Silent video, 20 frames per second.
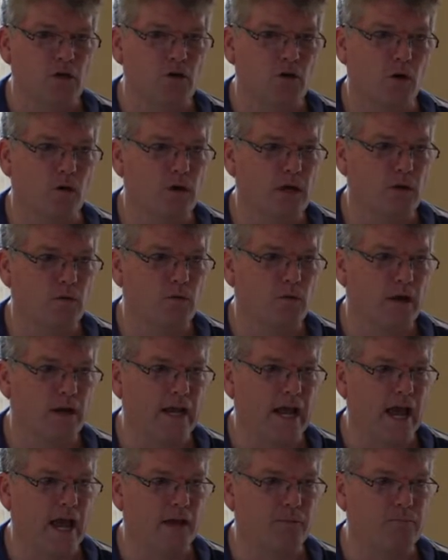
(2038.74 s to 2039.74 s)
go get
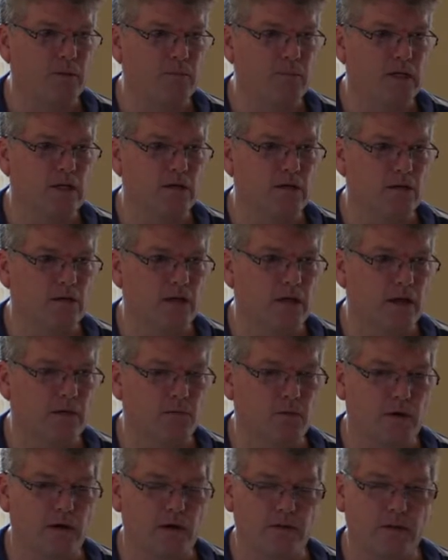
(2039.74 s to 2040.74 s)
one happy meal uh,
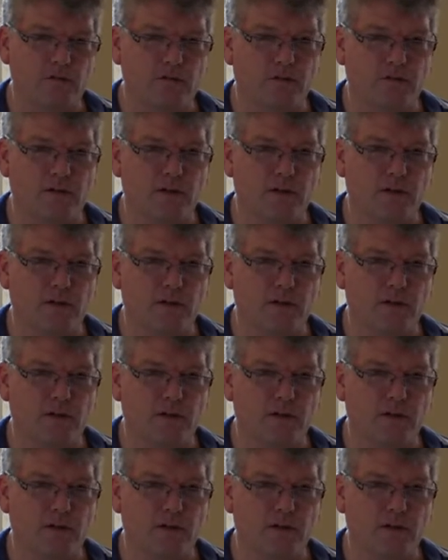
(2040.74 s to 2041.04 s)
where there's a